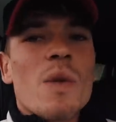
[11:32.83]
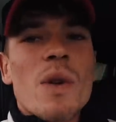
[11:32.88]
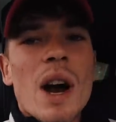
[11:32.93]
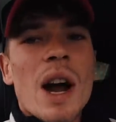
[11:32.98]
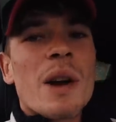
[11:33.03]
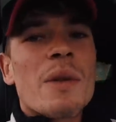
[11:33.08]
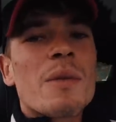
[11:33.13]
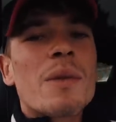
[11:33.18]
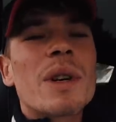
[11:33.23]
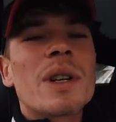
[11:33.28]

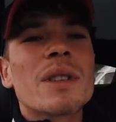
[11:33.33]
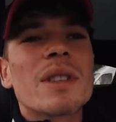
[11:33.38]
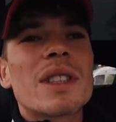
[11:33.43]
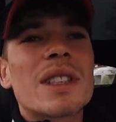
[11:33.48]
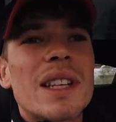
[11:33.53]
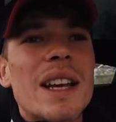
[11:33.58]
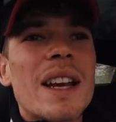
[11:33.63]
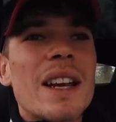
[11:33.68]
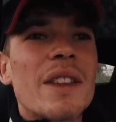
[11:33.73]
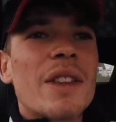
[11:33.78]
I will
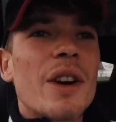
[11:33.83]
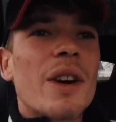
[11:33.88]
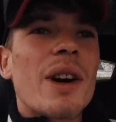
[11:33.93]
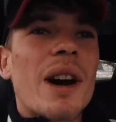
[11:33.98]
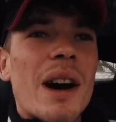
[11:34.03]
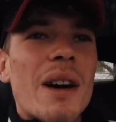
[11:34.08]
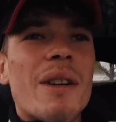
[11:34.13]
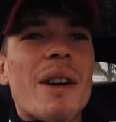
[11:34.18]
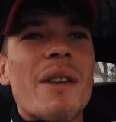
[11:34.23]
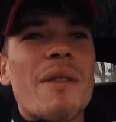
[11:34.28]
say though,
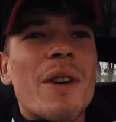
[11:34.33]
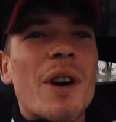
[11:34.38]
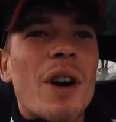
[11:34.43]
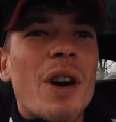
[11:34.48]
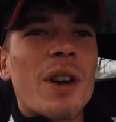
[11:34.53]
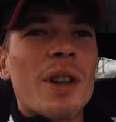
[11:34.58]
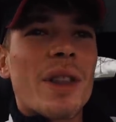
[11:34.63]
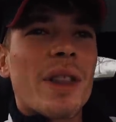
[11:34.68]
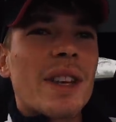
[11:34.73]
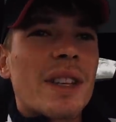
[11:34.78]
however,
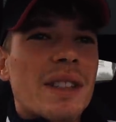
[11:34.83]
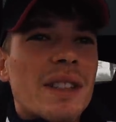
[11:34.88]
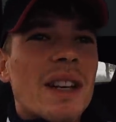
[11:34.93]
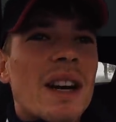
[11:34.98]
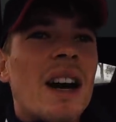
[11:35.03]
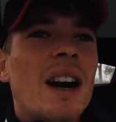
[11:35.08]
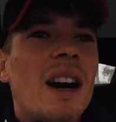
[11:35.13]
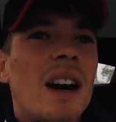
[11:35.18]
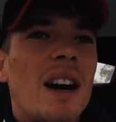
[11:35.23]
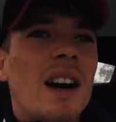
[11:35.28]
on this
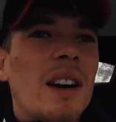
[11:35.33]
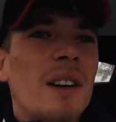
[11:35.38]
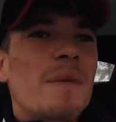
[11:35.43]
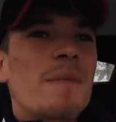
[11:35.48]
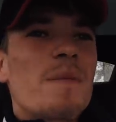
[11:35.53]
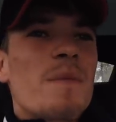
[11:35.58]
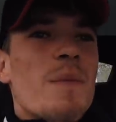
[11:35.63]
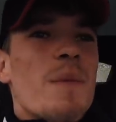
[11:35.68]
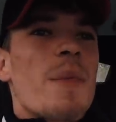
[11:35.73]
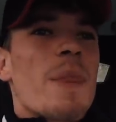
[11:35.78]
car,
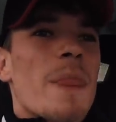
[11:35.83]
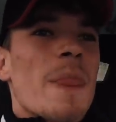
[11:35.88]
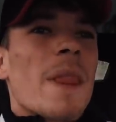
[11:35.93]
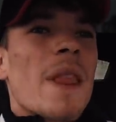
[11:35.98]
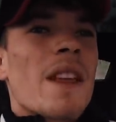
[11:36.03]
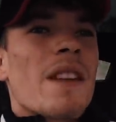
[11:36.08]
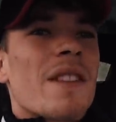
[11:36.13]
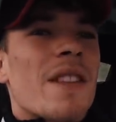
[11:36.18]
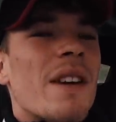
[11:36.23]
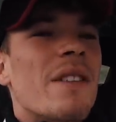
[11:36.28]

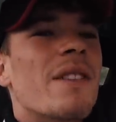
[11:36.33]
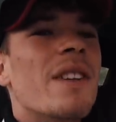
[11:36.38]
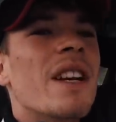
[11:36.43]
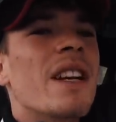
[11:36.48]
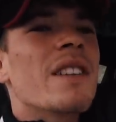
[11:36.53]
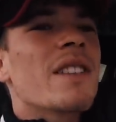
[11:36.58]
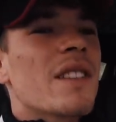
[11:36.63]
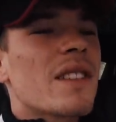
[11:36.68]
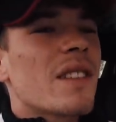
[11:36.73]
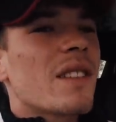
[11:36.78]
there
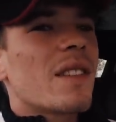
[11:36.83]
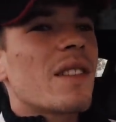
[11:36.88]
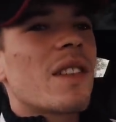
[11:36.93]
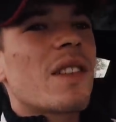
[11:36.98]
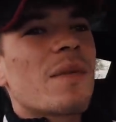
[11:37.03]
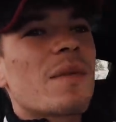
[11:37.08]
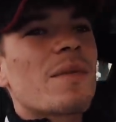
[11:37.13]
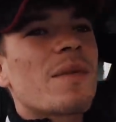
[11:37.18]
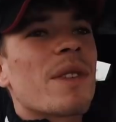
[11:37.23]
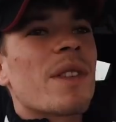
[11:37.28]
is
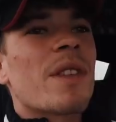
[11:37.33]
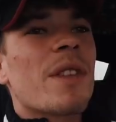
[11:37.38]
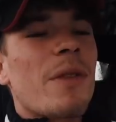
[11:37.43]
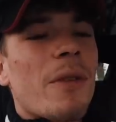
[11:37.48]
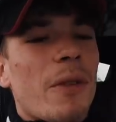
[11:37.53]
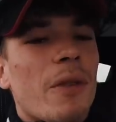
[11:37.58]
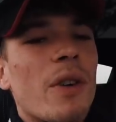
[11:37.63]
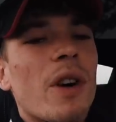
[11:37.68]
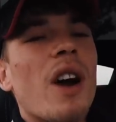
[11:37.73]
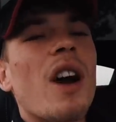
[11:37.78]
the
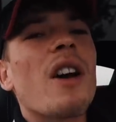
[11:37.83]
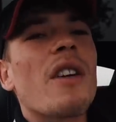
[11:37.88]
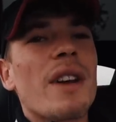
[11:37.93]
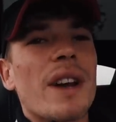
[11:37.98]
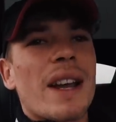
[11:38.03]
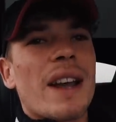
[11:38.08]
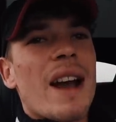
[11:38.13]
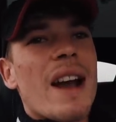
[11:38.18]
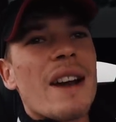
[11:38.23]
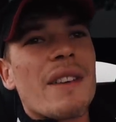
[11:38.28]
Ferrari
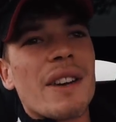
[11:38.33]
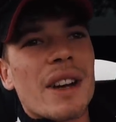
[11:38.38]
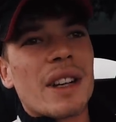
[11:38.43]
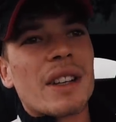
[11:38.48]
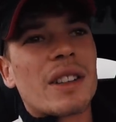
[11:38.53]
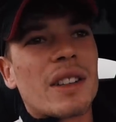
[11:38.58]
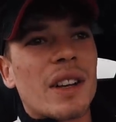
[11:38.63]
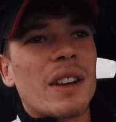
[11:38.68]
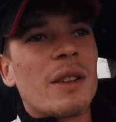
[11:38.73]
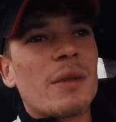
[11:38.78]

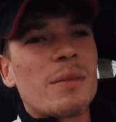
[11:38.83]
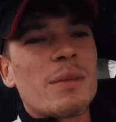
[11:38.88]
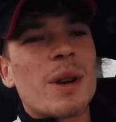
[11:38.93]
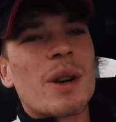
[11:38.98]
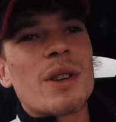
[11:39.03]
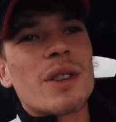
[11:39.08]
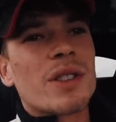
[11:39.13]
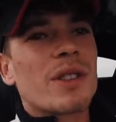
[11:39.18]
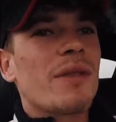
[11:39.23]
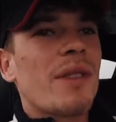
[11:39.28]
character
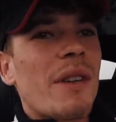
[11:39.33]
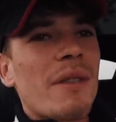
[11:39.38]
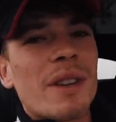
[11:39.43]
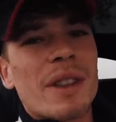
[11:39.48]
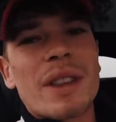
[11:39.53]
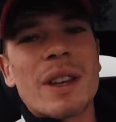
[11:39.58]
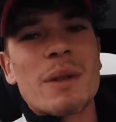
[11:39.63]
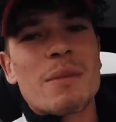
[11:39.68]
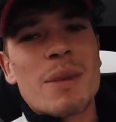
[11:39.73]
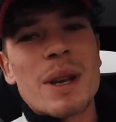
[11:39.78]
because of
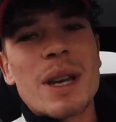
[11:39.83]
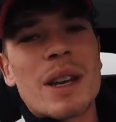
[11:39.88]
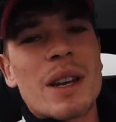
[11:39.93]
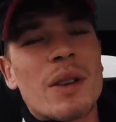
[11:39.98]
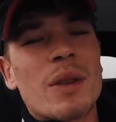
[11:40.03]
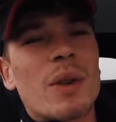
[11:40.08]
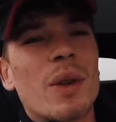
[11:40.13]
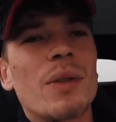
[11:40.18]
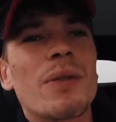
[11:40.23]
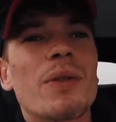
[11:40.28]
everything being
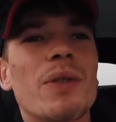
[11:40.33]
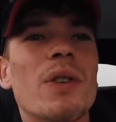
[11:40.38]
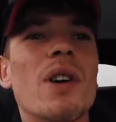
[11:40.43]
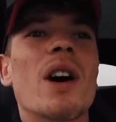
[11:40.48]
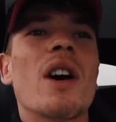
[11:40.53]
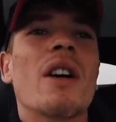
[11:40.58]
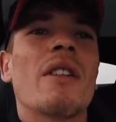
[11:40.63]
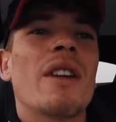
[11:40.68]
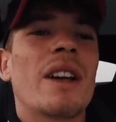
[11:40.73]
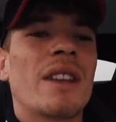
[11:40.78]
all
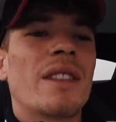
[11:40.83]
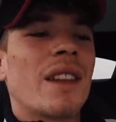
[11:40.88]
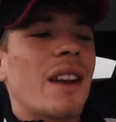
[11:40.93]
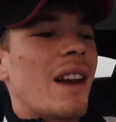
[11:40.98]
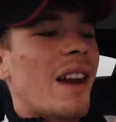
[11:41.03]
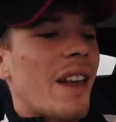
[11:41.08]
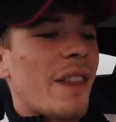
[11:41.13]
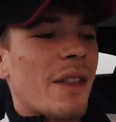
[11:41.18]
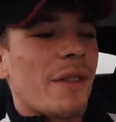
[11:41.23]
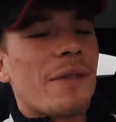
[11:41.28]
Ferrari, and the
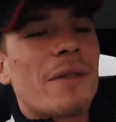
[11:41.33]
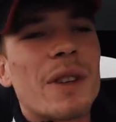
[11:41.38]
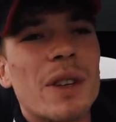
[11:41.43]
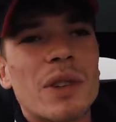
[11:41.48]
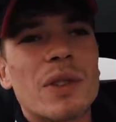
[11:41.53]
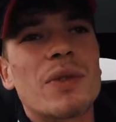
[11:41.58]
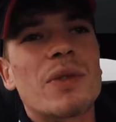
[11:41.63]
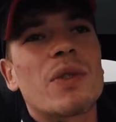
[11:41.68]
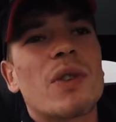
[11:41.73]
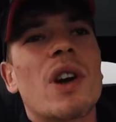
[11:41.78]
leather
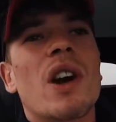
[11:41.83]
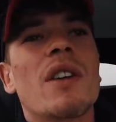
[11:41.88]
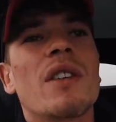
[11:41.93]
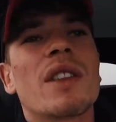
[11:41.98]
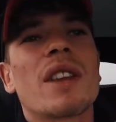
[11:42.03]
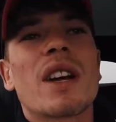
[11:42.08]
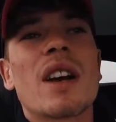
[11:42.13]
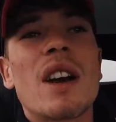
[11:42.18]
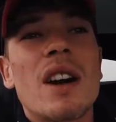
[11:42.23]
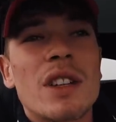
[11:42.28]
feels Ferrari,
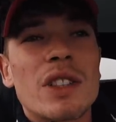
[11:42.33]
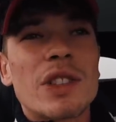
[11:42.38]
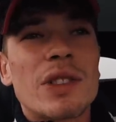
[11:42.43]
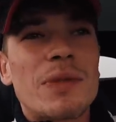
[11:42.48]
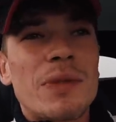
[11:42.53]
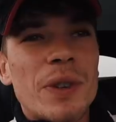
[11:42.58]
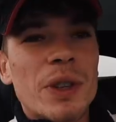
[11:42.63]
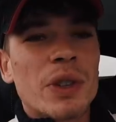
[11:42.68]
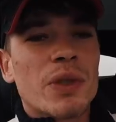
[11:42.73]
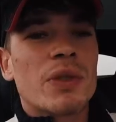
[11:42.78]
and the car
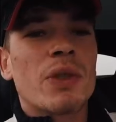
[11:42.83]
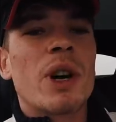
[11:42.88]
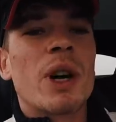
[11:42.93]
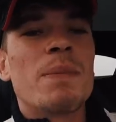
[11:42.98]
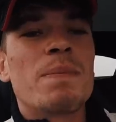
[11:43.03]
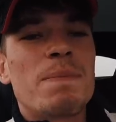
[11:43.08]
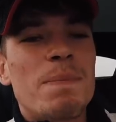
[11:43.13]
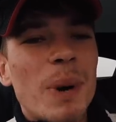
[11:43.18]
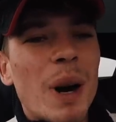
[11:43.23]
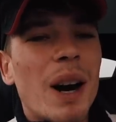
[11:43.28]
just feels Ferrari.
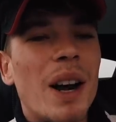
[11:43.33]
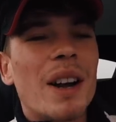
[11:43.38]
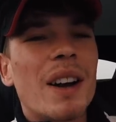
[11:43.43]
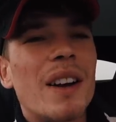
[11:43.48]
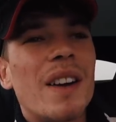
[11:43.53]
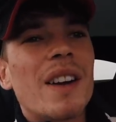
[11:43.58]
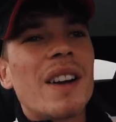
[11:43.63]
But